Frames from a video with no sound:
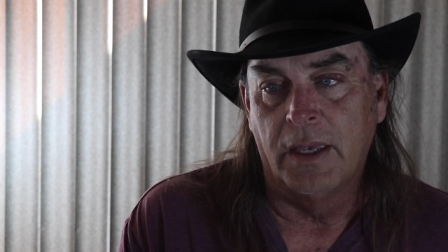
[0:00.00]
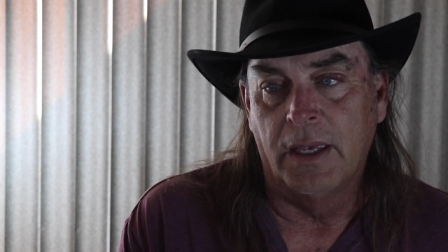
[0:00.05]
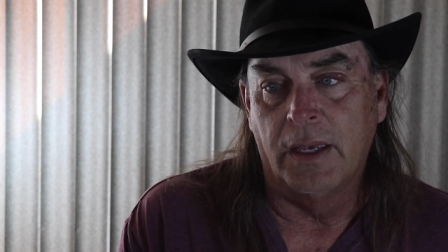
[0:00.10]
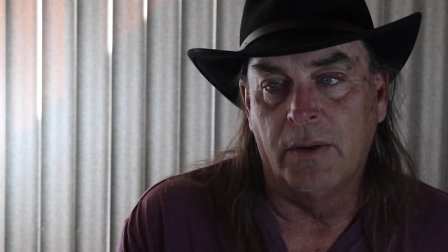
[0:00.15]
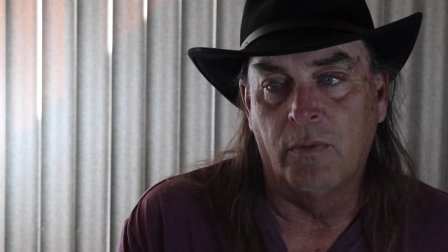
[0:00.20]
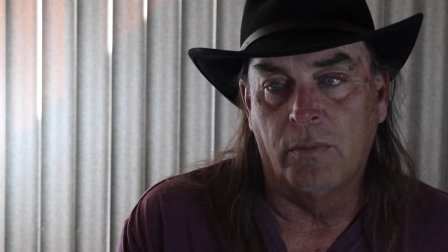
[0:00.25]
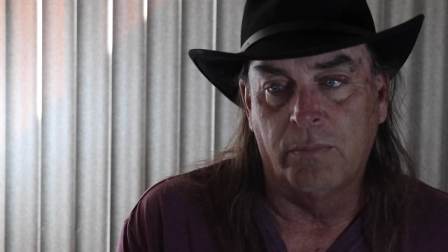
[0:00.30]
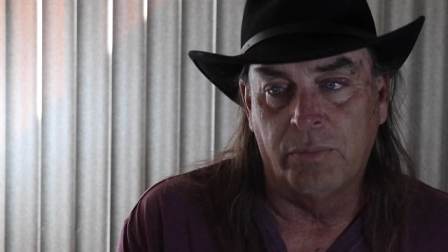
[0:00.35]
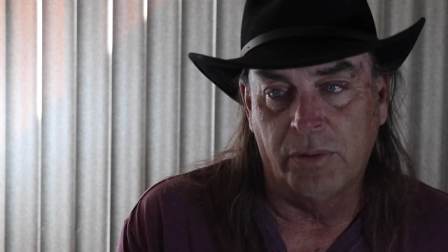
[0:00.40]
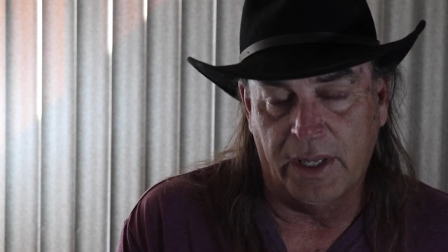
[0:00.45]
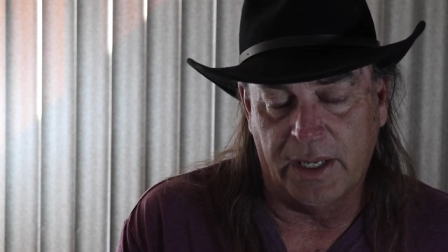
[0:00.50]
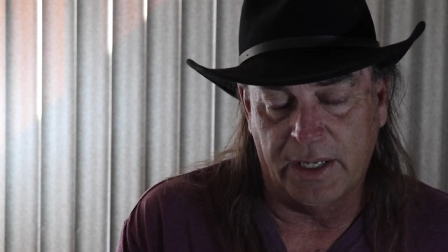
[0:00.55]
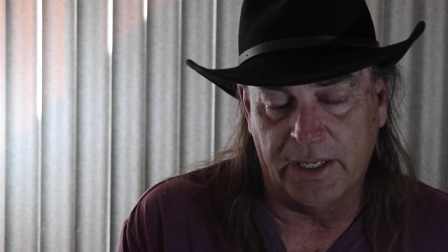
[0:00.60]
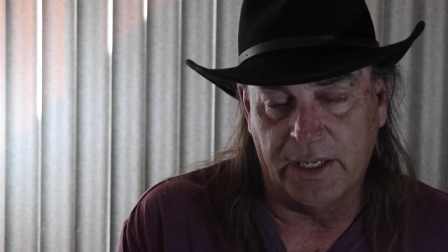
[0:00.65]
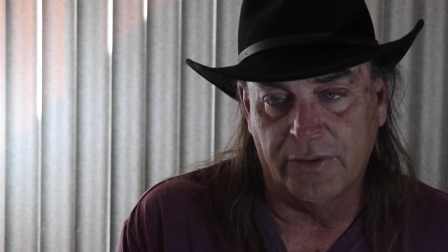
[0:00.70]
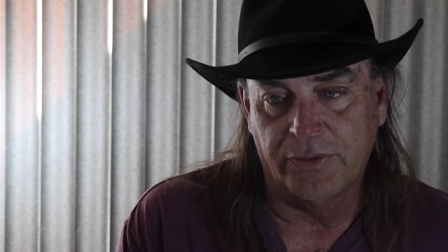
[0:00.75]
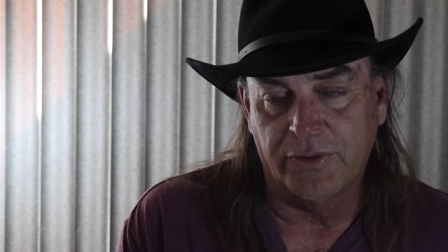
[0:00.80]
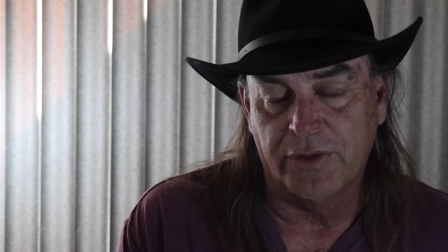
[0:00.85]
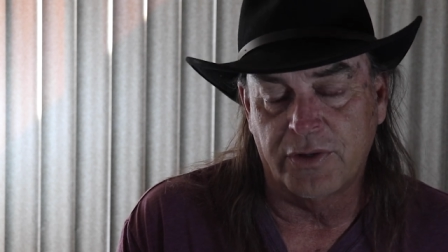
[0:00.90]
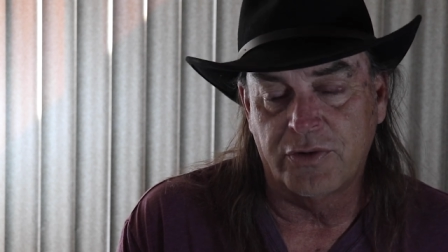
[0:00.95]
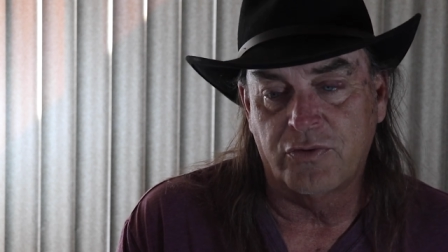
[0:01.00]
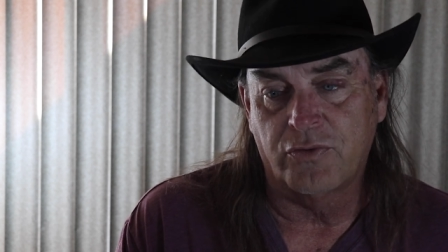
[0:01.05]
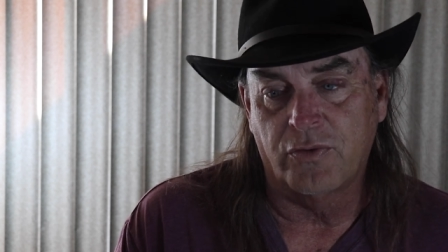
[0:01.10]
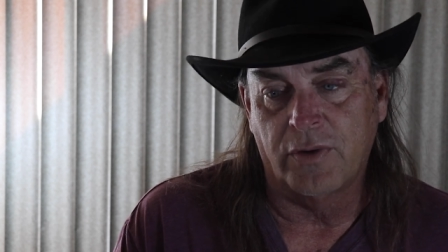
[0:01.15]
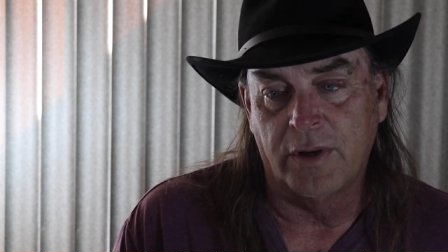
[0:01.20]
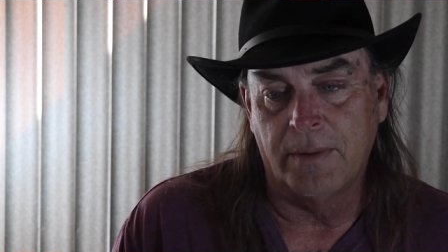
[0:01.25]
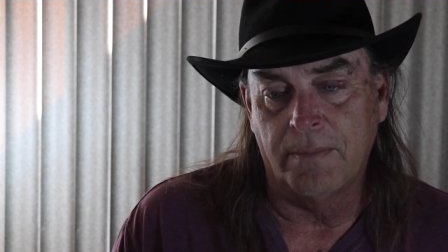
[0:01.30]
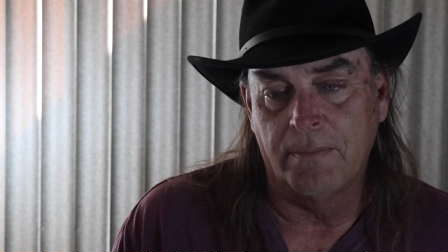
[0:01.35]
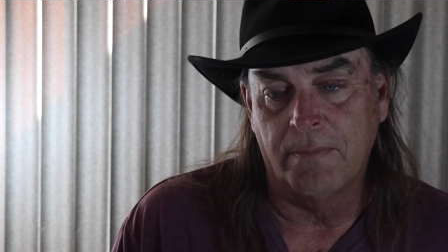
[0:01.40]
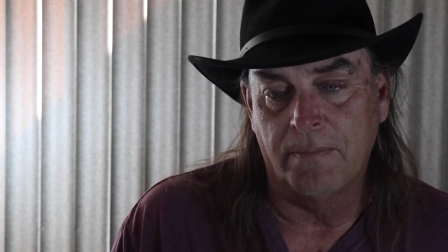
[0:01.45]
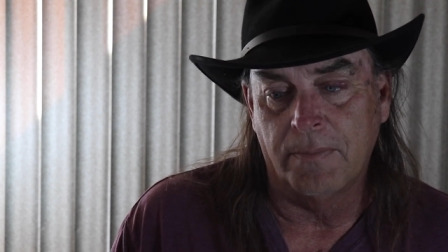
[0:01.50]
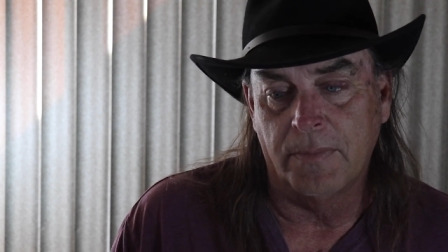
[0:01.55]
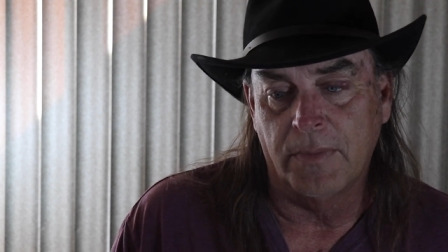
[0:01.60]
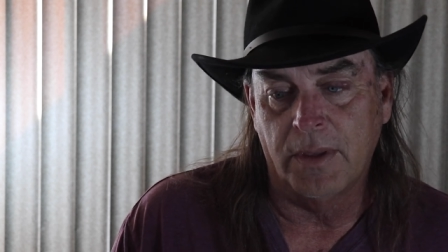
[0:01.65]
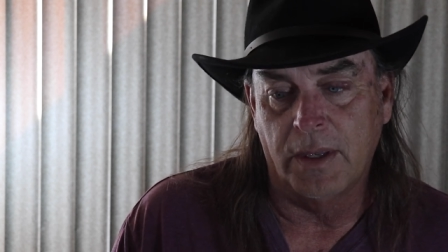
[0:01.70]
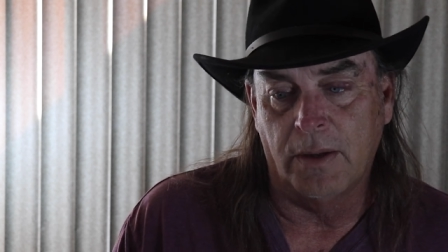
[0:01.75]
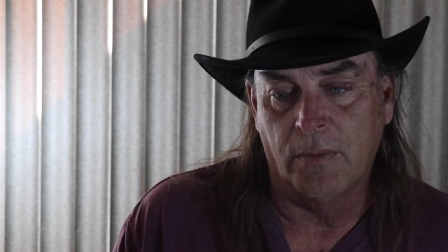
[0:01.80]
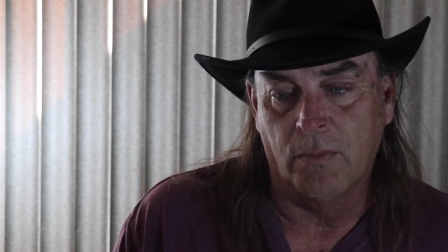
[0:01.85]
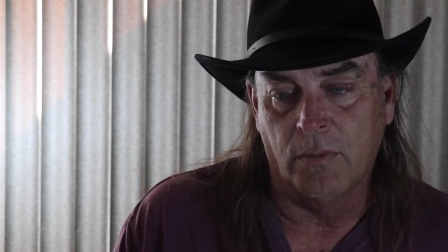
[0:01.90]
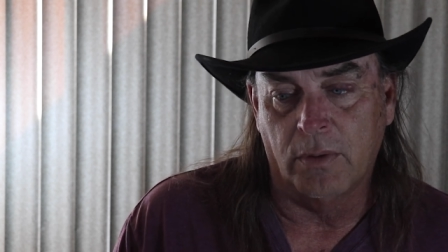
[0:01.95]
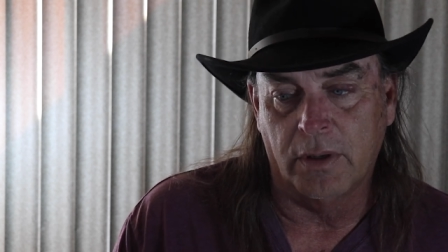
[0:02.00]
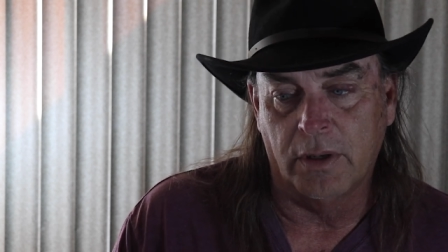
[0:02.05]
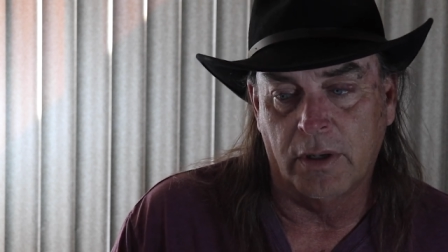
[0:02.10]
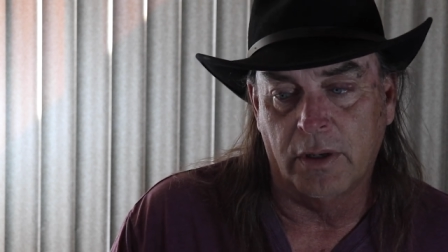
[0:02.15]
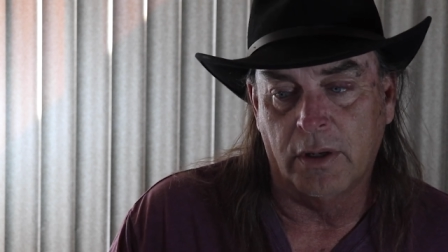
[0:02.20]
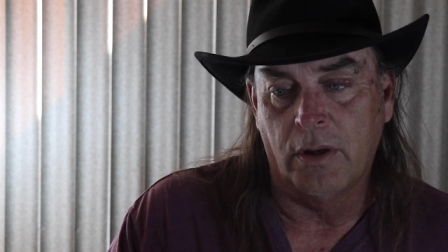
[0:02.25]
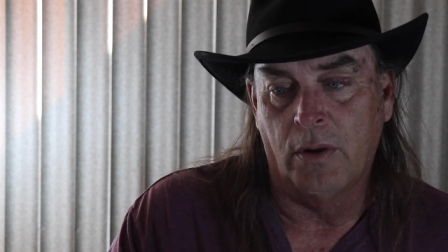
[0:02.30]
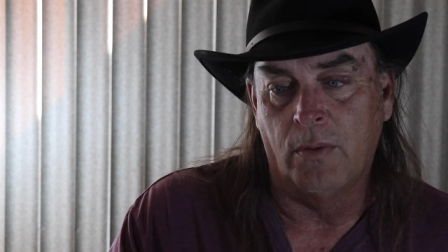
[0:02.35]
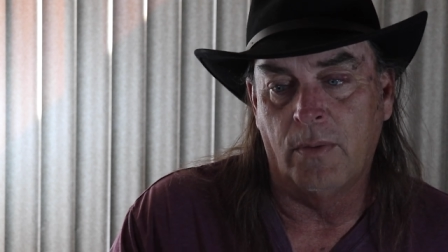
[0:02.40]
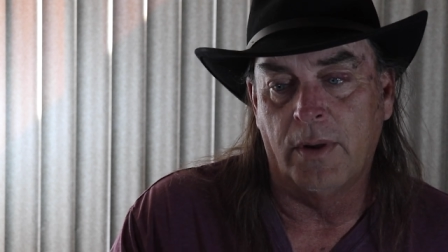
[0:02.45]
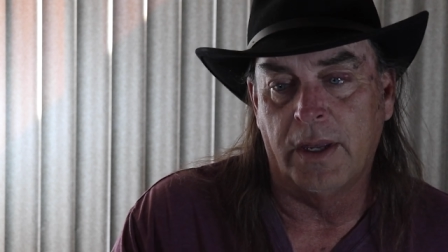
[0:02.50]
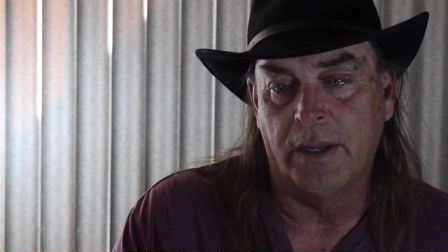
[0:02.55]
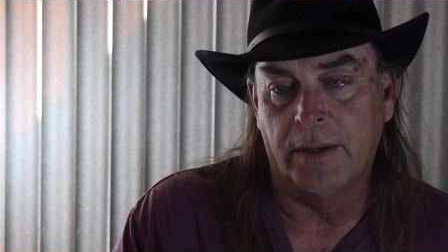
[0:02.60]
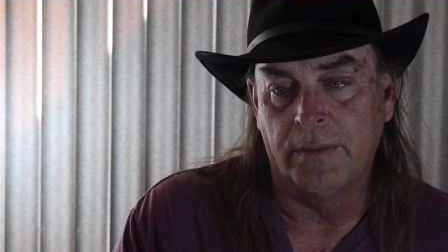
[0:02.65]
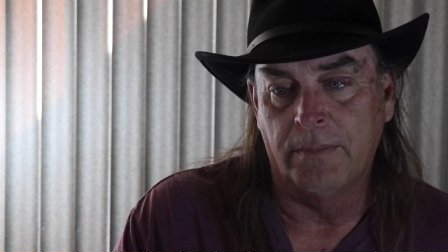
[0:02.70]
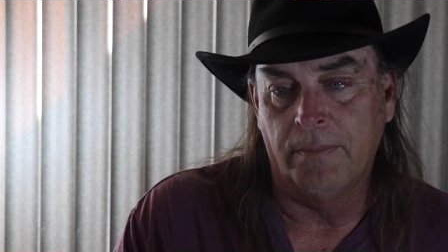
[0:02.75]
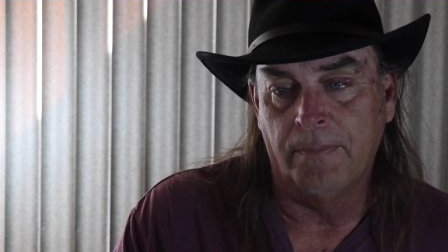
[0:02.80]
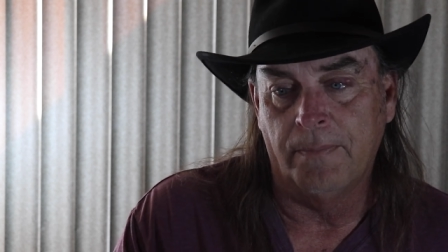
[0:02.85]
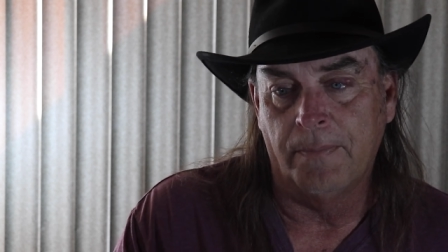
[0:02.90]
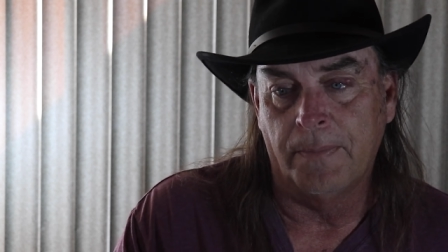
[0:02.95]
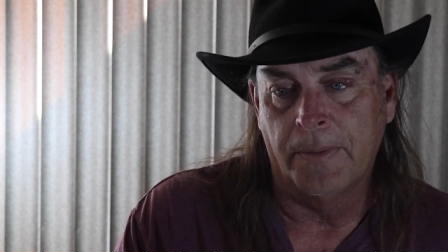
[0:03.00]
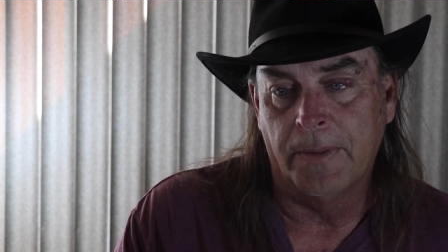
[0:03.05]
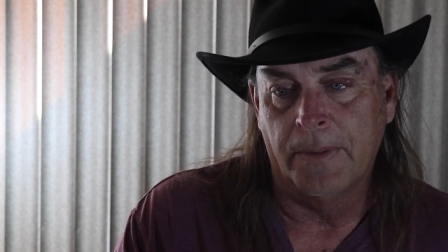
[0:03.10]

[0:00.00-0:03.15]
and we'll plan out this trip, and we're going to go in,